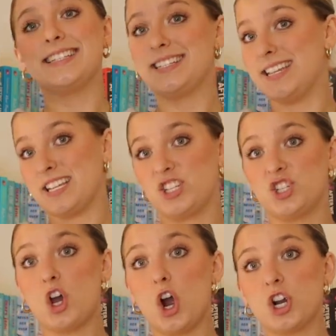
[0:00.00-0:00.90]
6
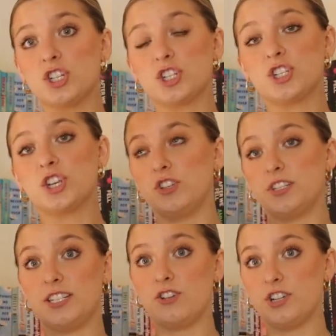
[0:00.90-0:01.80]
stars for the
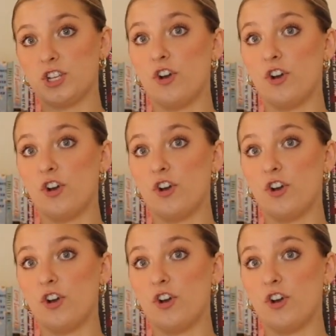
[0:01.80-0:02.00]
series